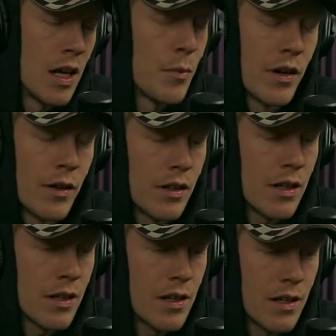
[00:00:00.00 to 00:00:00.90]
But
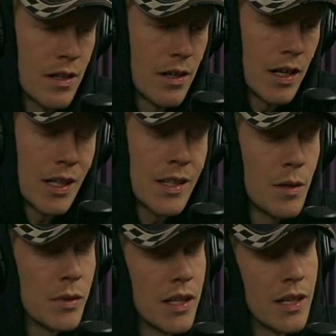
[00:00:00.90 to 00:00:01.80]
I'm gonna let
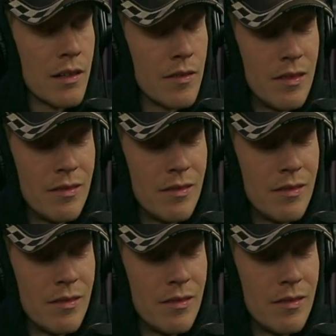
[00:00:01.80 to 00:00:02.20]
it play.